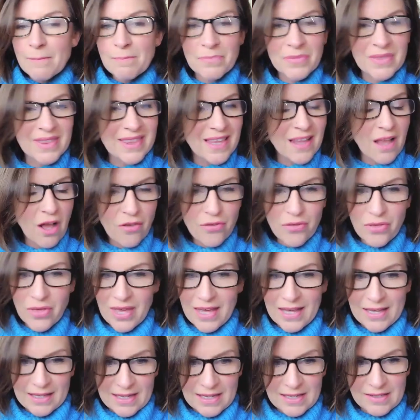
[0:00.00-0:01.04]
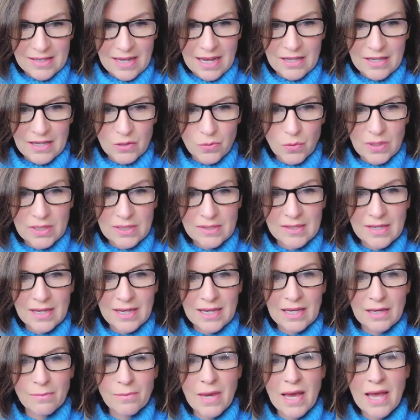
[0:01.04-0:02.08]
nothing is as we
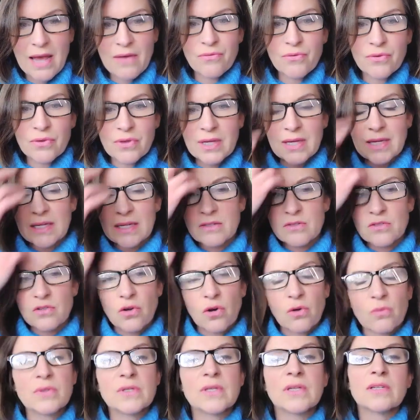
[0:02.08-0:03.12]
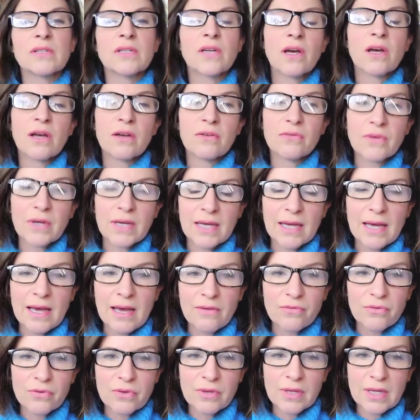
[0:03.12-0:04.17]
seem. Everything is topsy-turvy.
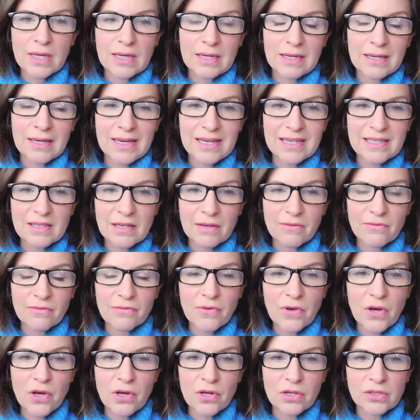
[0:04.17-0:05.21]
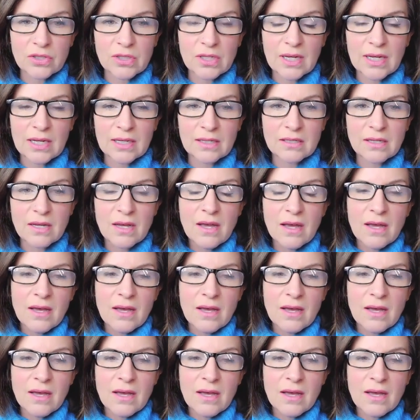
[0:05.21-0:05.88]
Everything is inverted.